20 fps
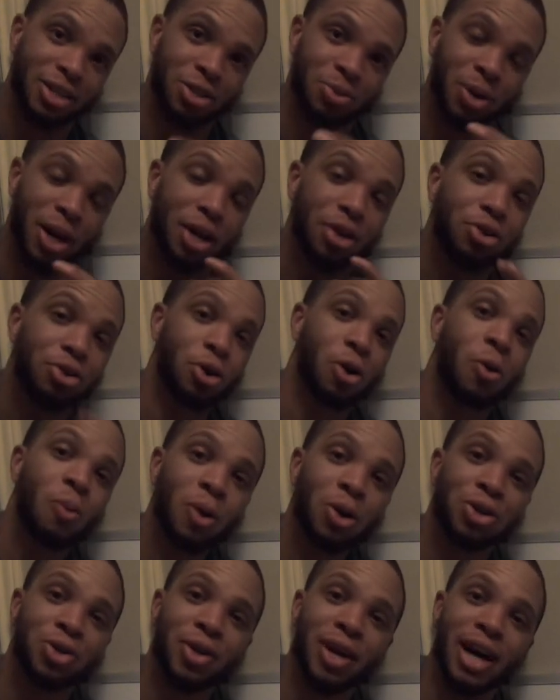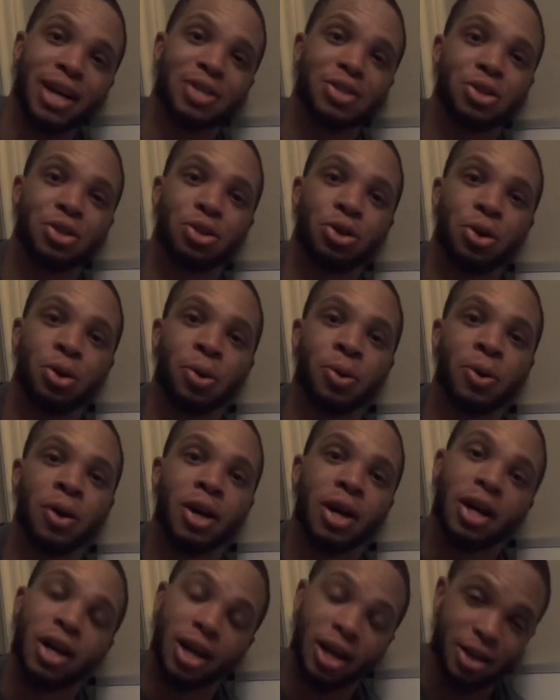So what I don't want you guys to do
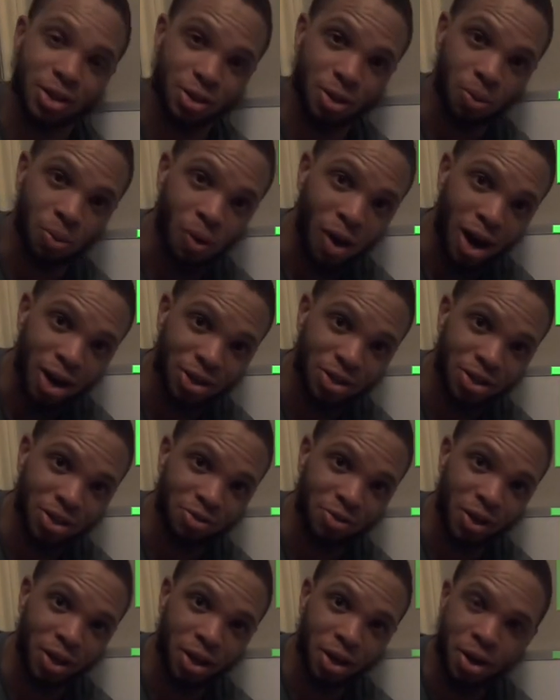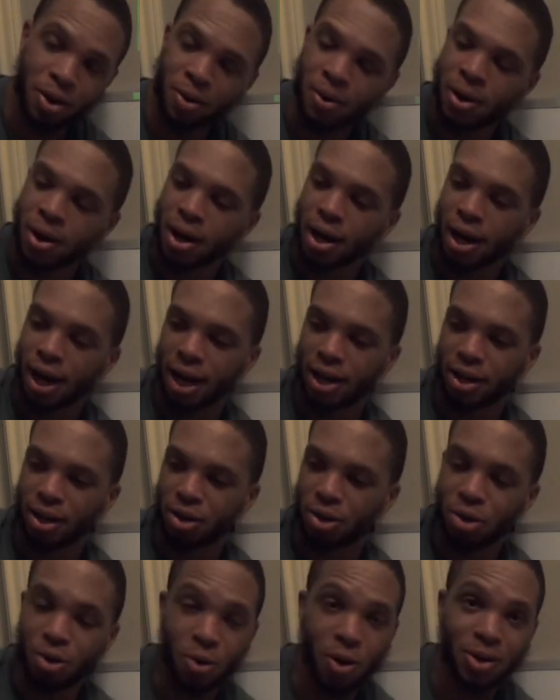is to watch this video and
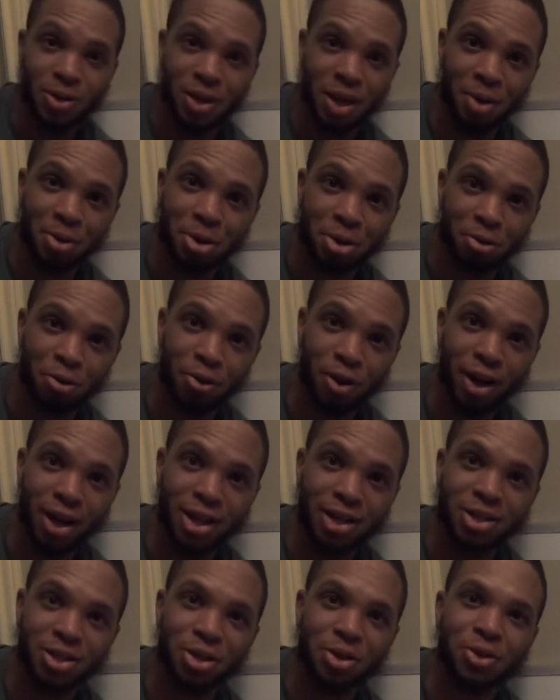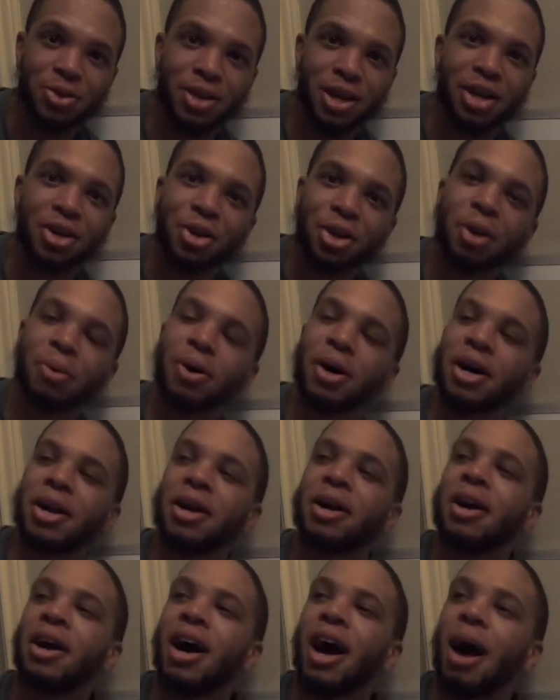then you go out to eat with your friends and you say, you know
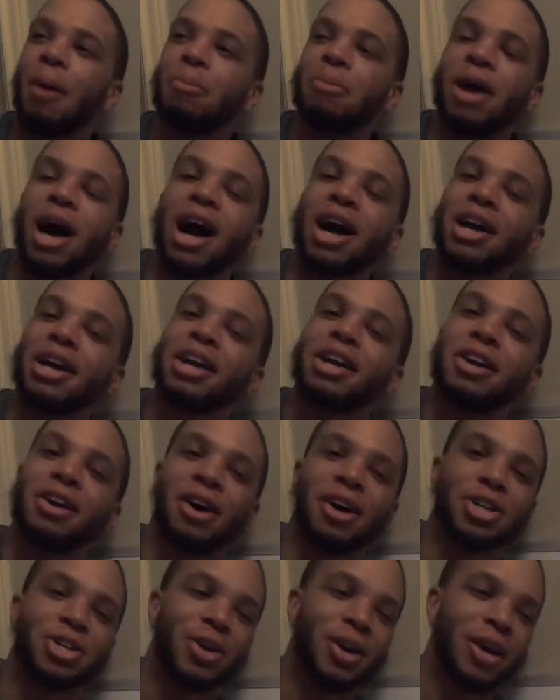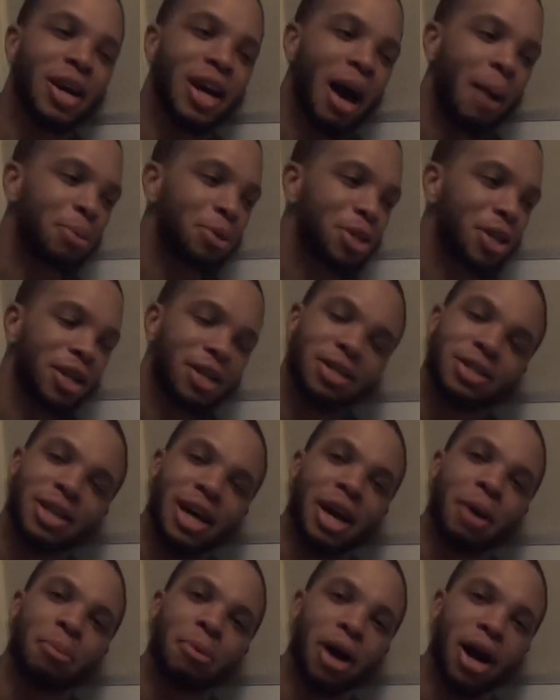what? I'm not gonna eat an entree, I'm just gonna eat a
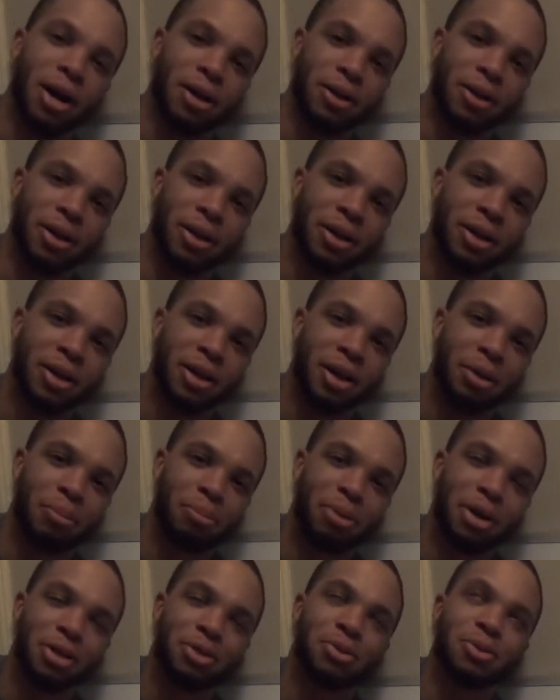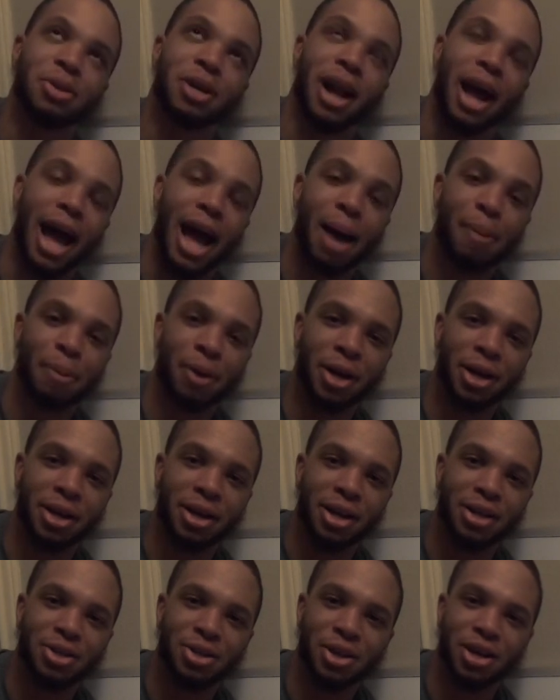side of broccoli. Because what's gonna happen
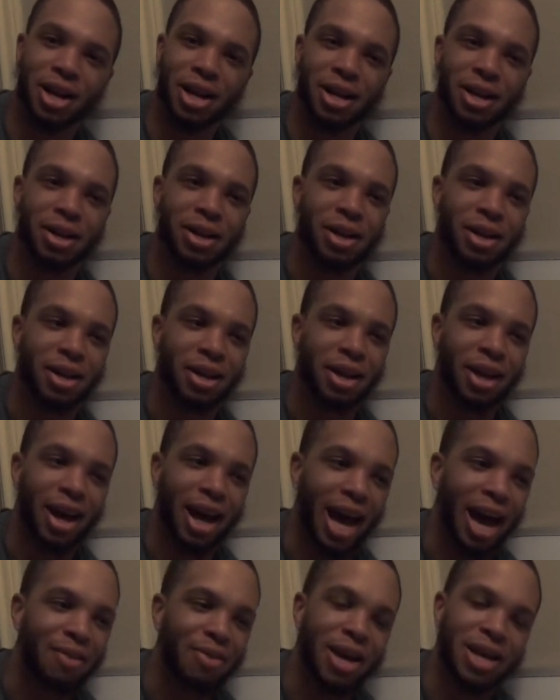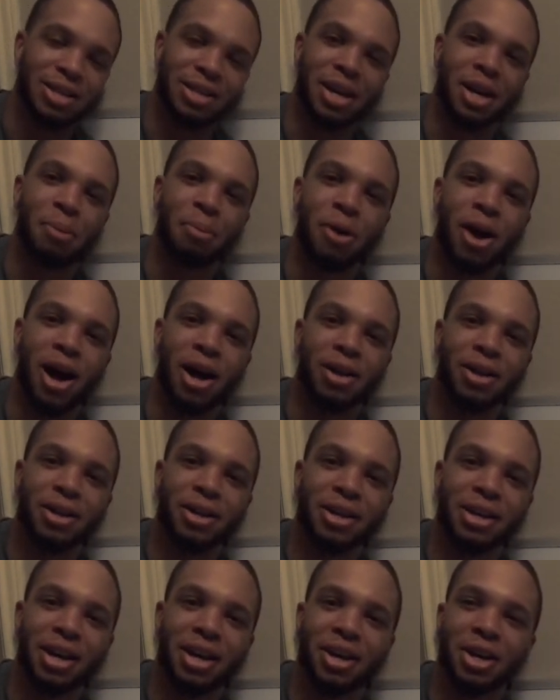is you're gonna have that side of
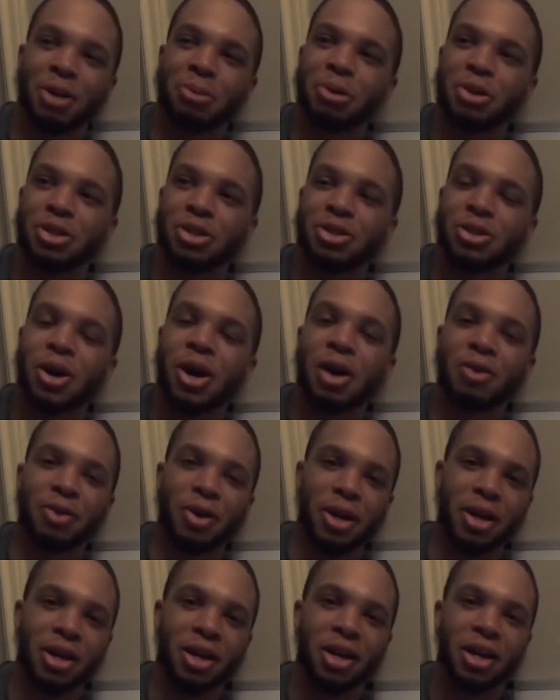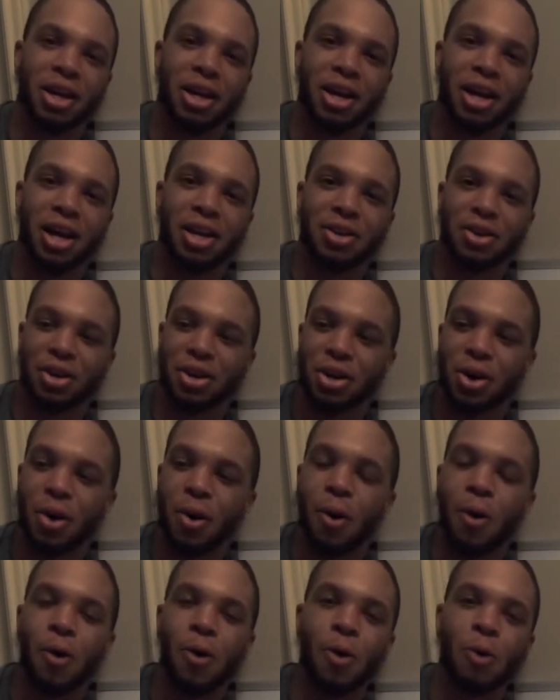broccoli, you're gonna be starving, and then you're gonna go
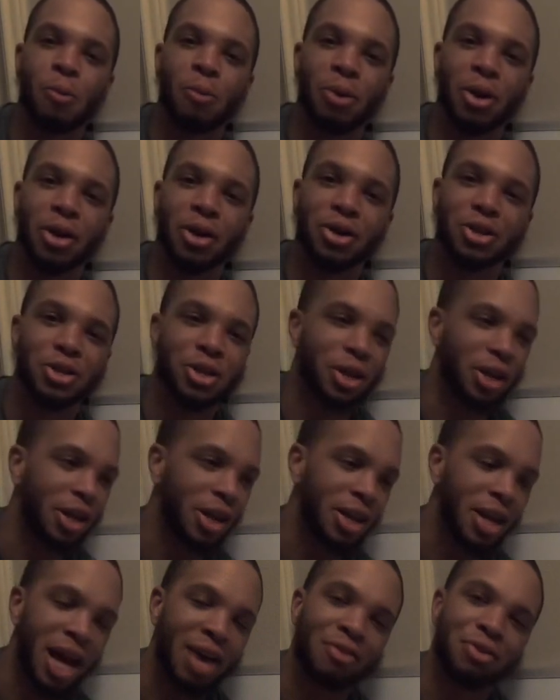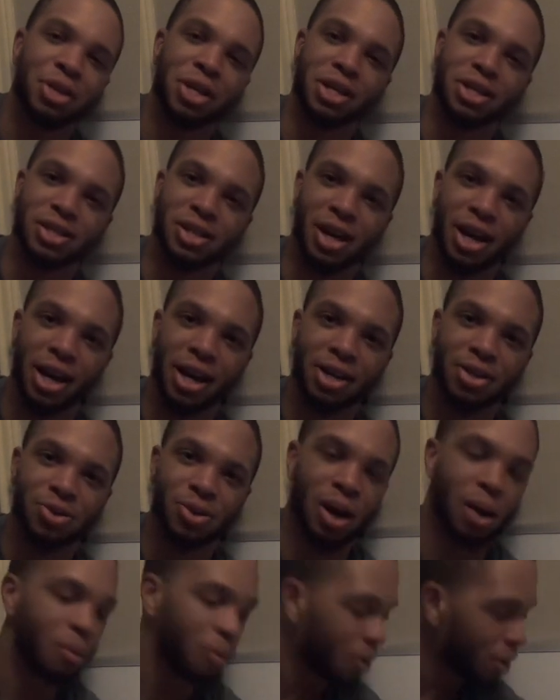home and you're just gonna eat everything in sight.
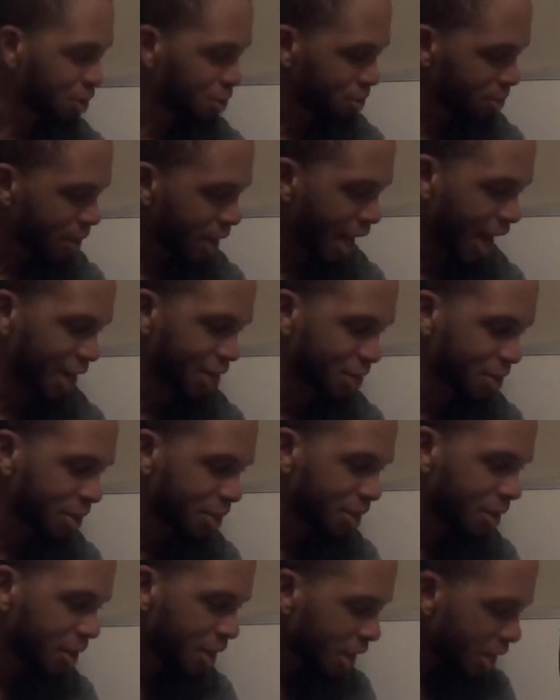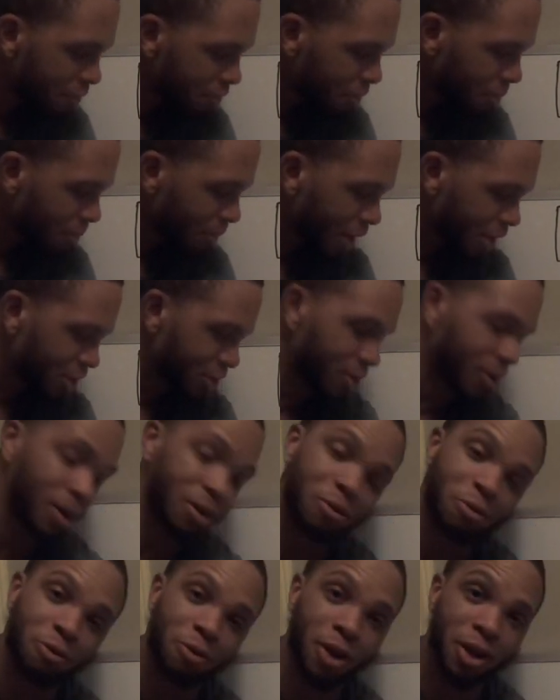So I want you to actually leave the
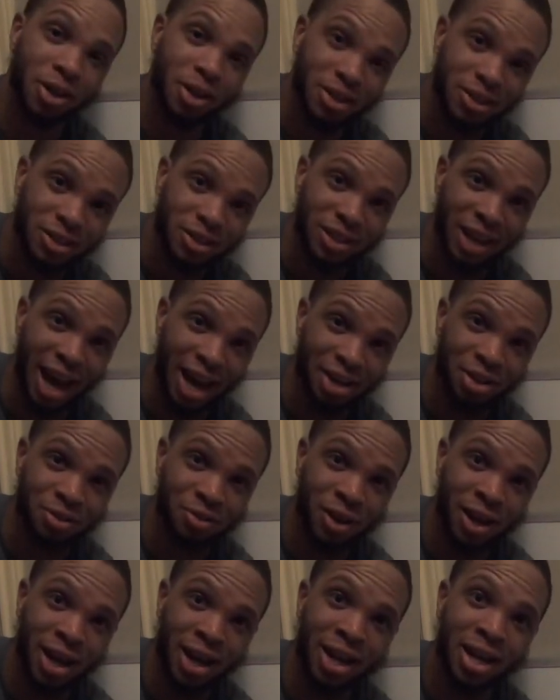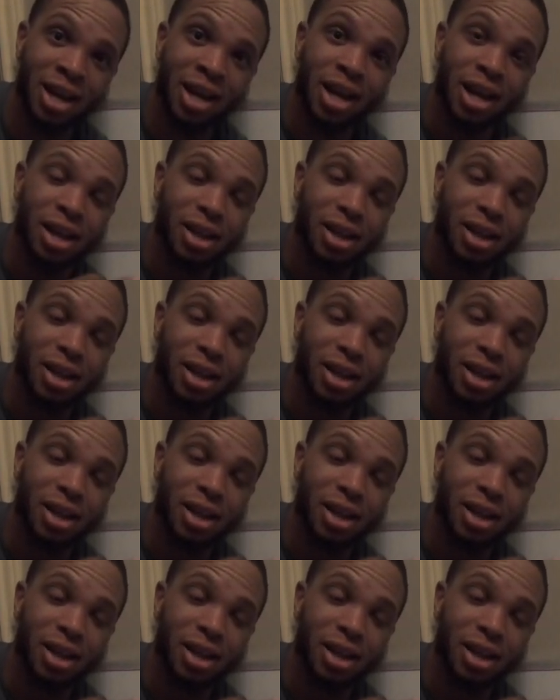restaurant feeling satisfied.